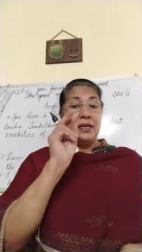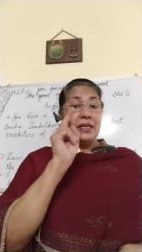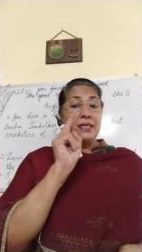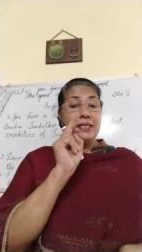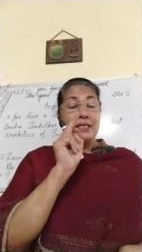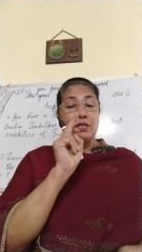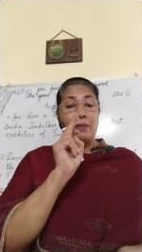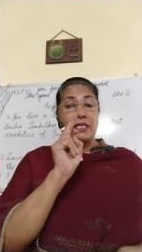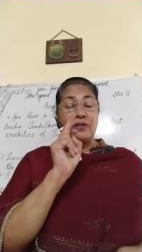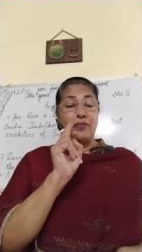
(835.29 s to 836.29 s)
It is
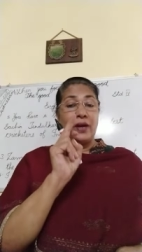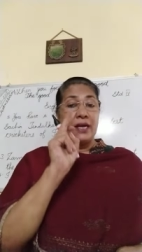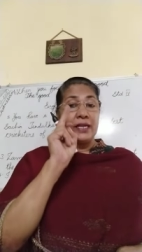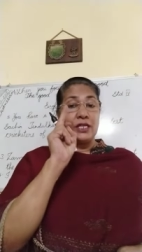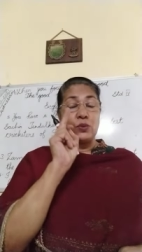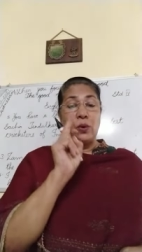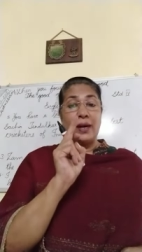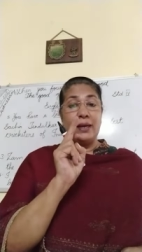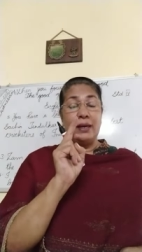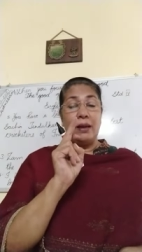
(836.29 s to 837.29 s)
specified as
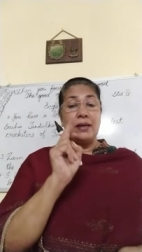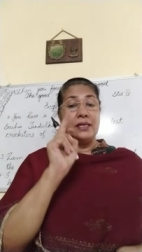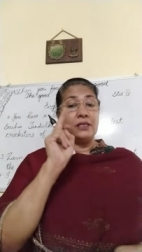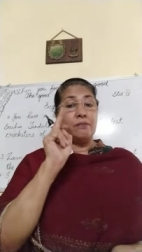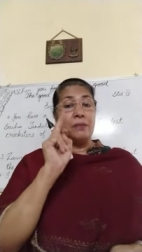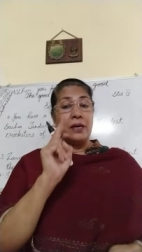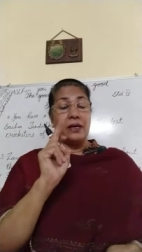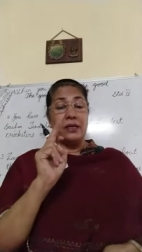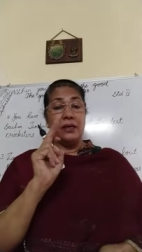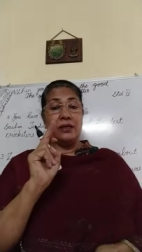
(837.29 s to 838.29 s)
one is bird.